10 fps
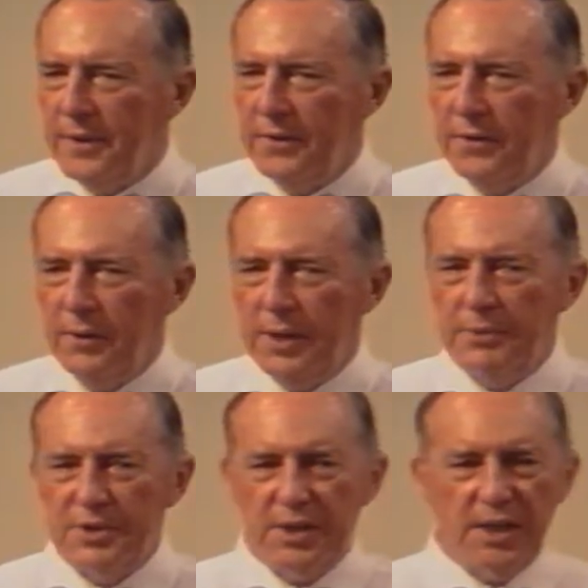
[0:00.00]
So I
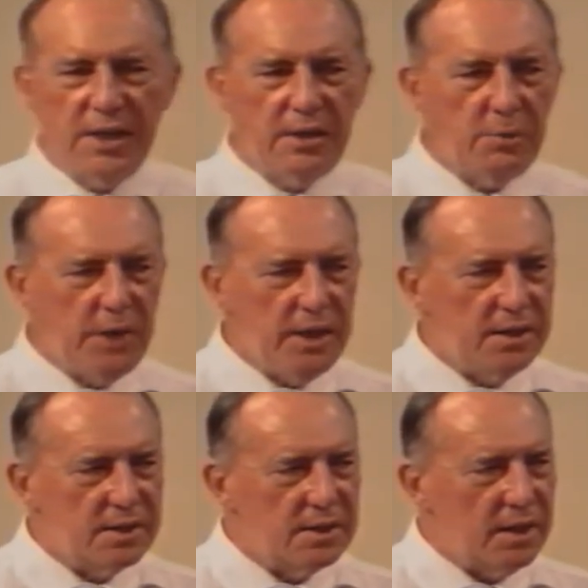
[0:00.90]
was there
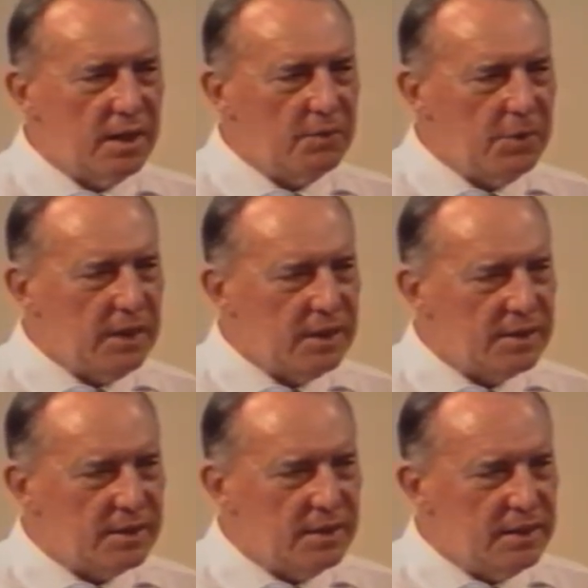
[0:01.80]
weeks and
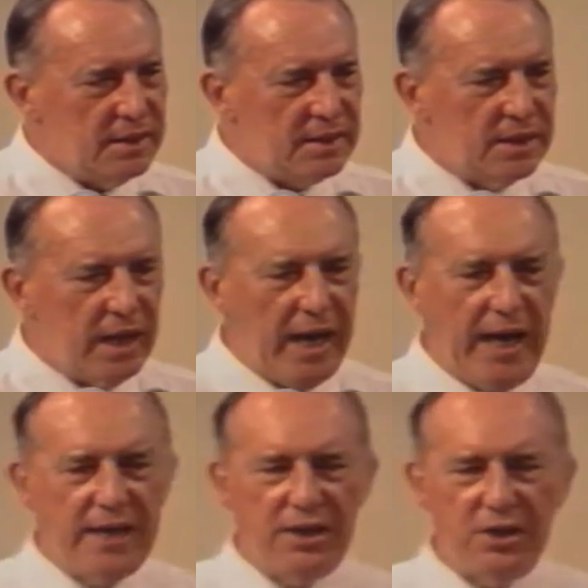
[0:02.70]
weeks in this
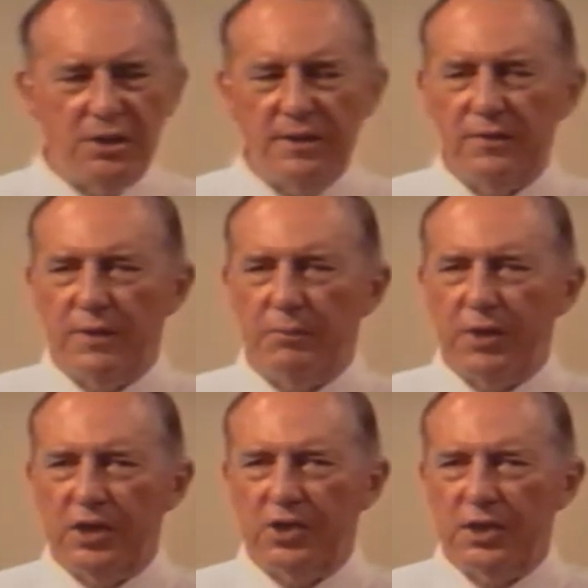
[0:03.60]
attitude of
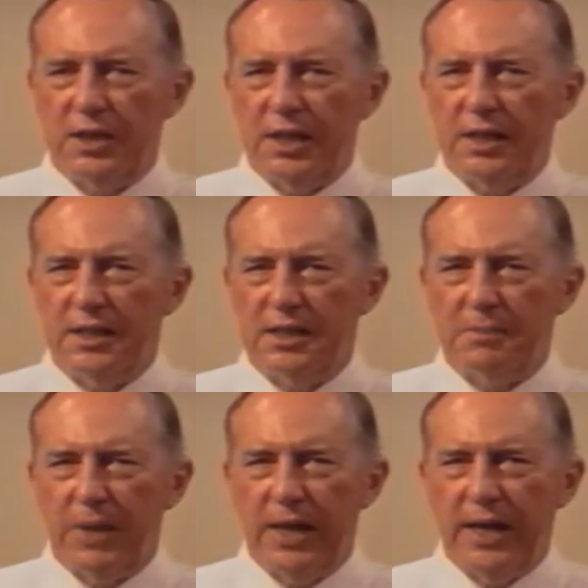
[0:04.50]
depression and
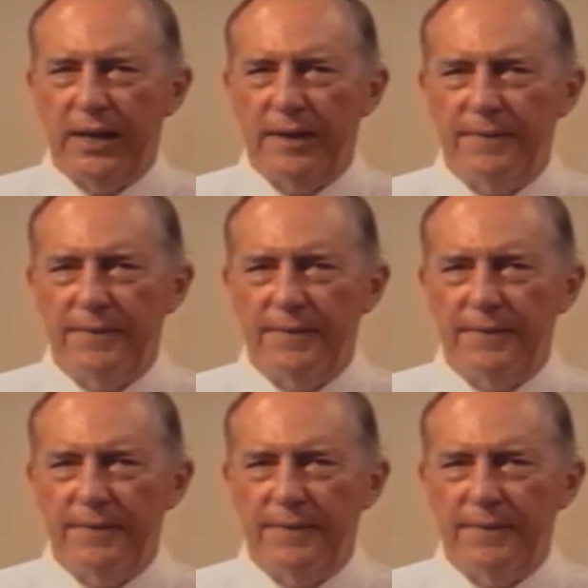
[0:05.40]
despair.